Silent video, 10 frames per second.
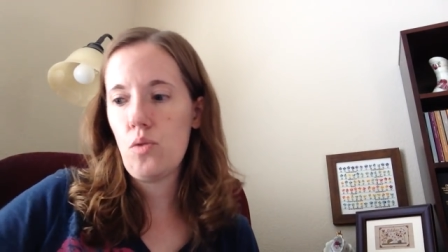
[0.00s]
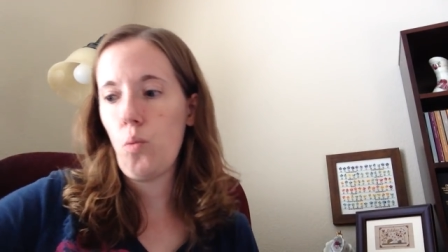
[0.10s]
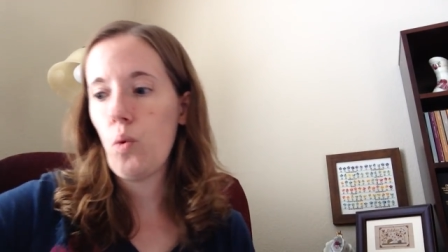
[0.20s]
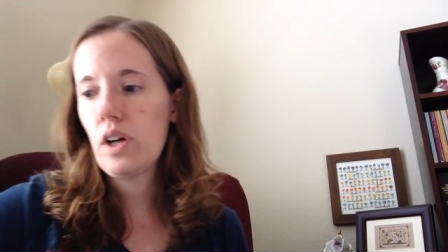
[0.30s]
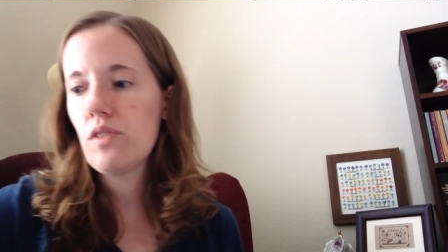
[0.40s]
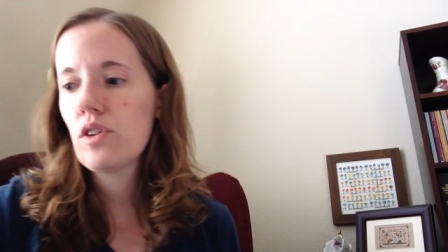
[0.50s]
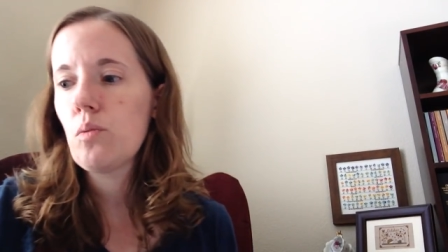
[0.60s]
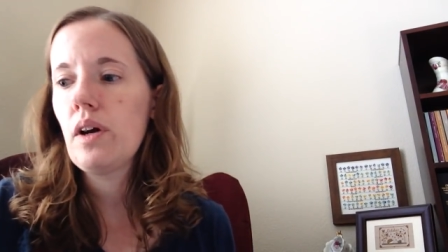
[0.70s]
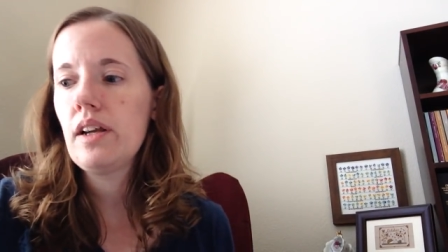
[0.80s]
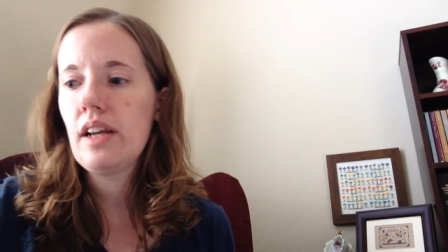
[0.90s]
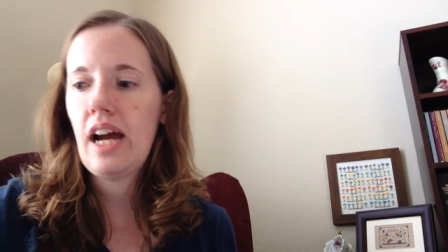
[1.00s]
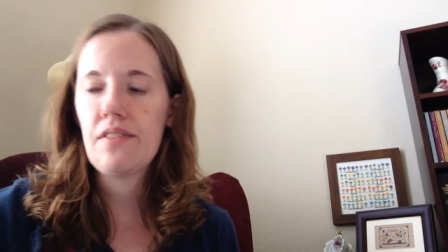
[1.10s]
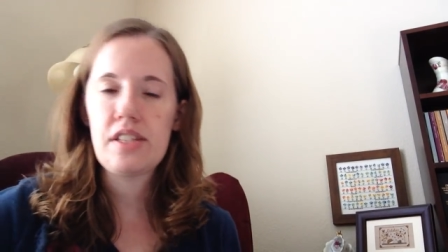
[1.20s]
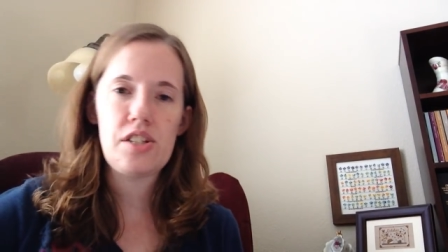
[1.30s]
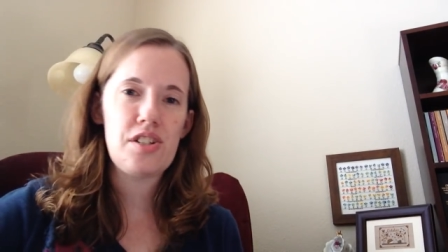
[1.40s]
one over one
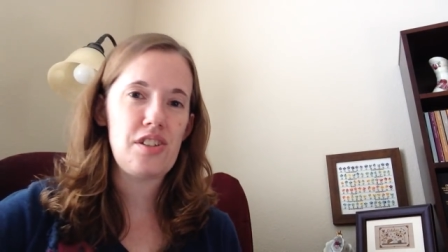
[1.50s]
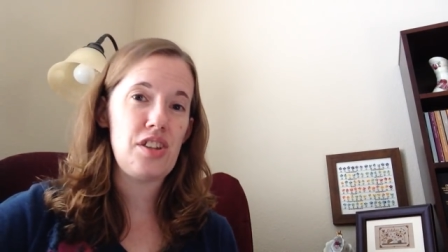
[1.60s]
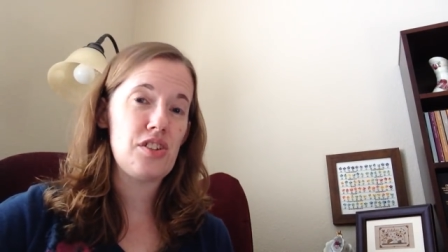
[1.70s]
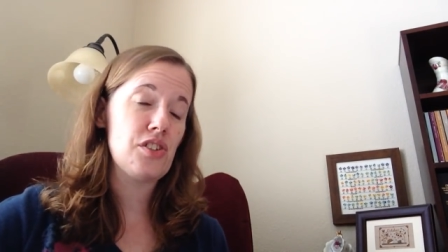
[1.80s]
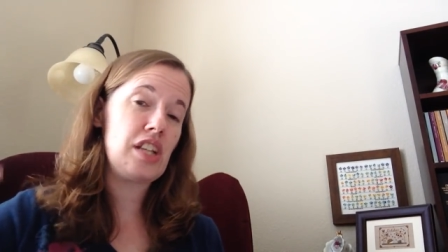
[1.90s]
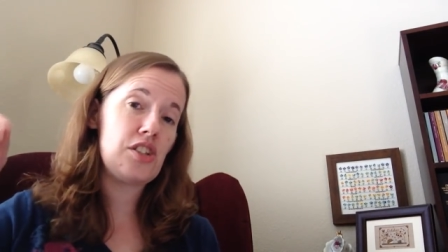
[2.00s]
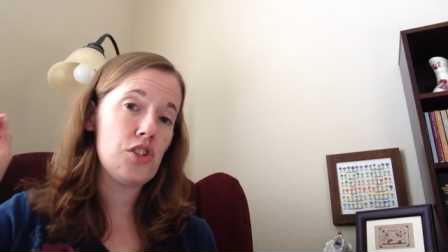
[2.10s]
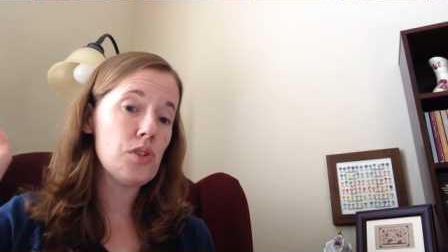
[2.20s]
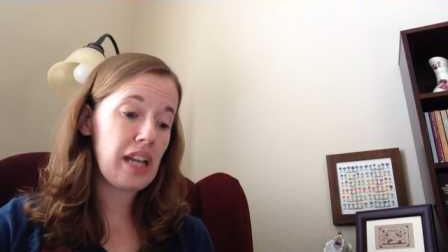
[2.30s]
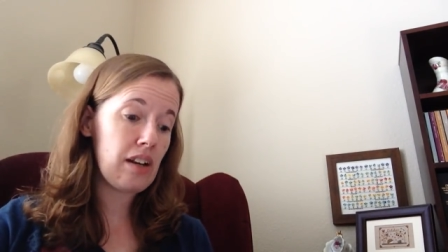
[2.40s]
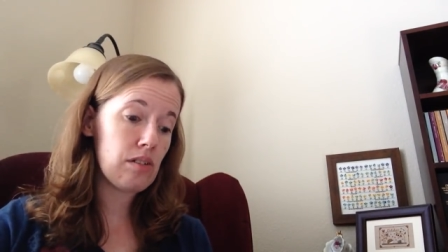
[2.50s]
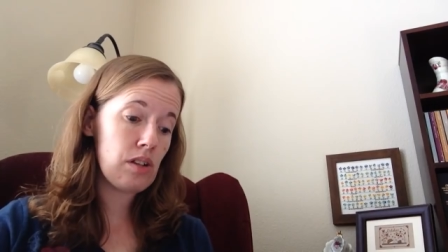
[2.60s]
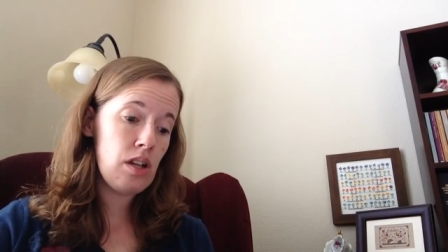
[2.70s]
half stitches on 32 count